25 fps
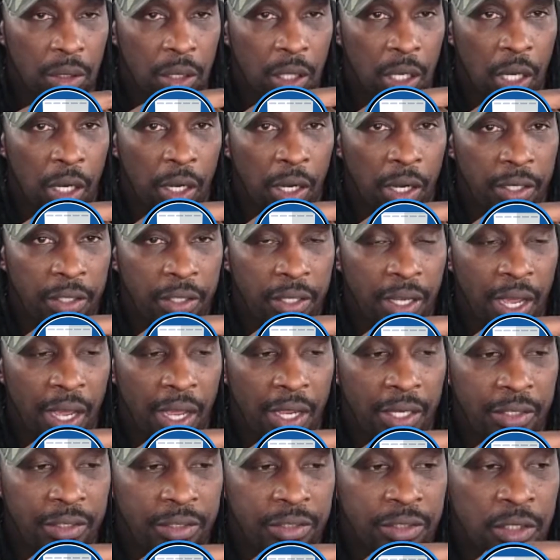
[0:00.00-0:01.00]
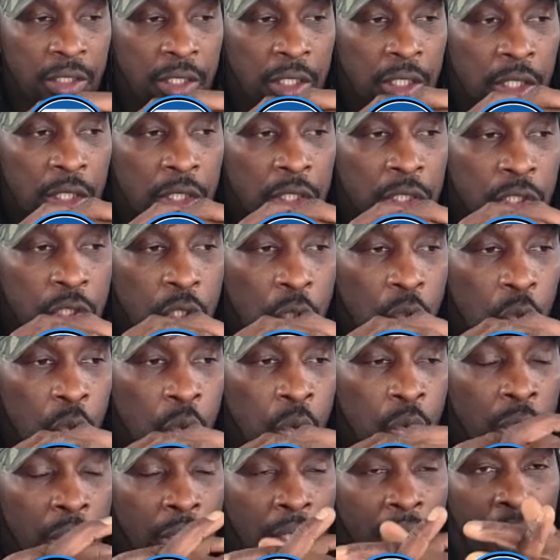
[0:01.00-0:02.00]
All right, guys?
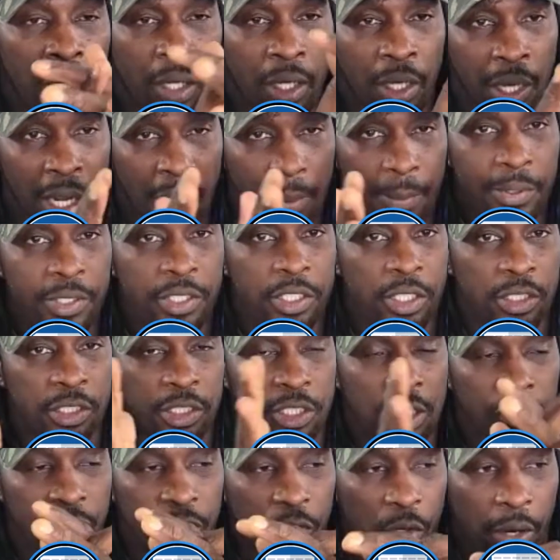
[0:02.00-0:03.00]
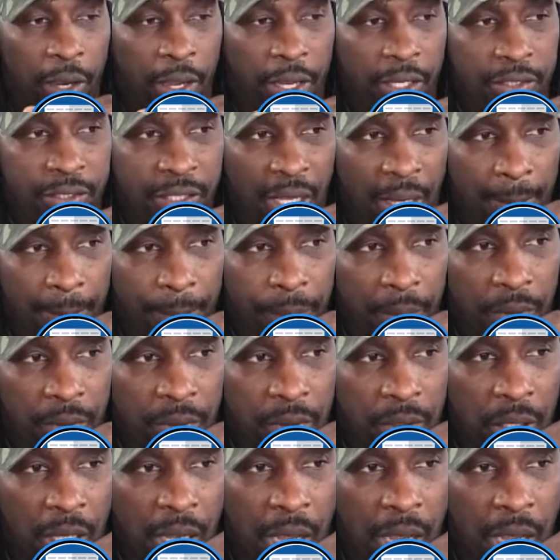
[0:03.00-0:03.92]
So let me just give you an example.